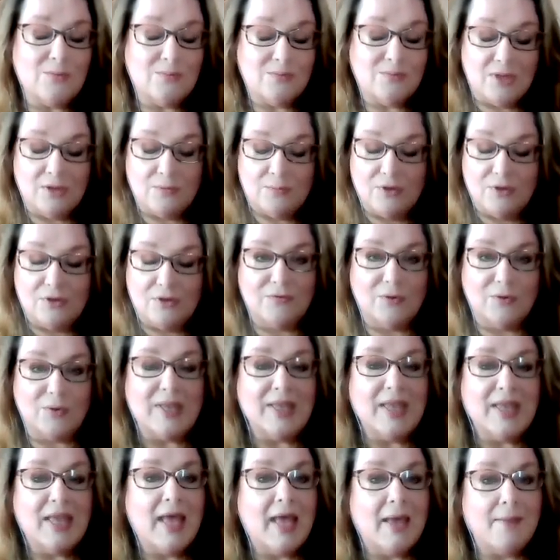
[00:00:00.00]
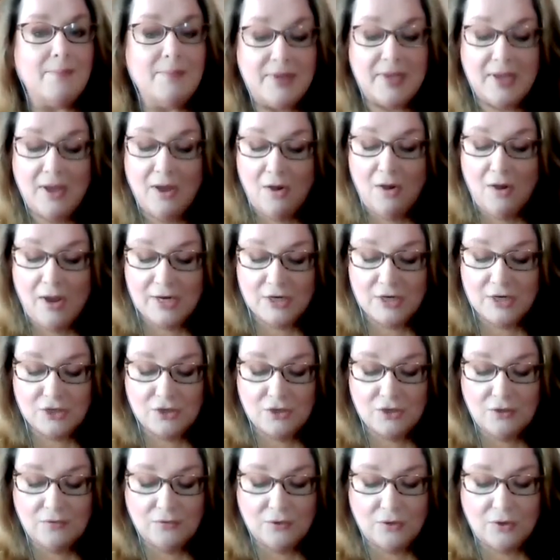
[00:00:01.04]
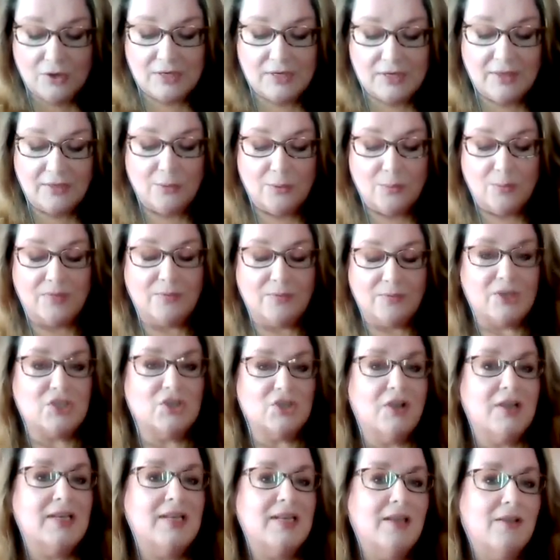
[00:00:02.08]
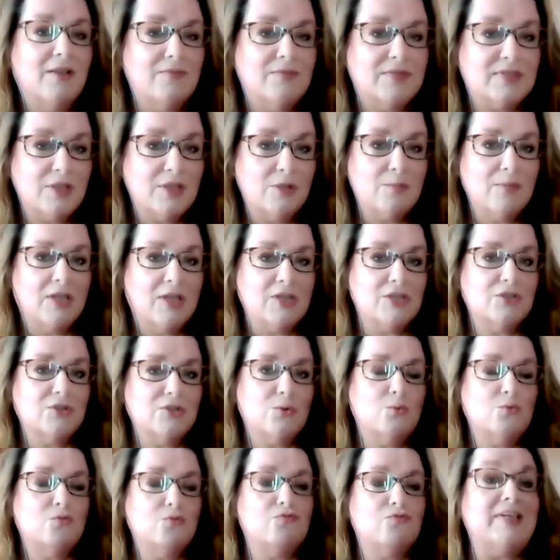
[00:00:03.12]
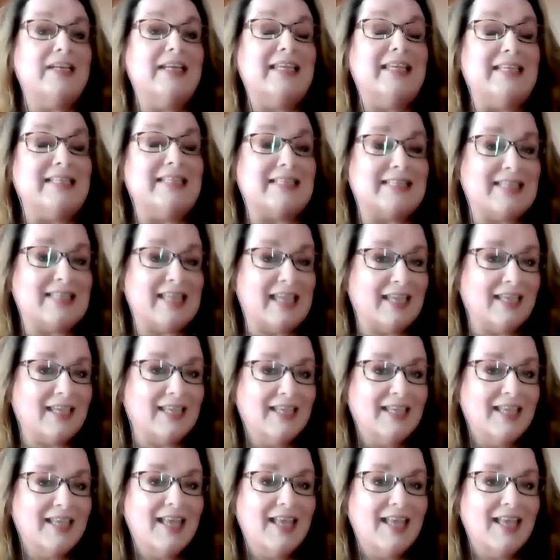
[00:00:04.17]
So beautiful. And behind you, you've got another one which I love so much, called Releasing,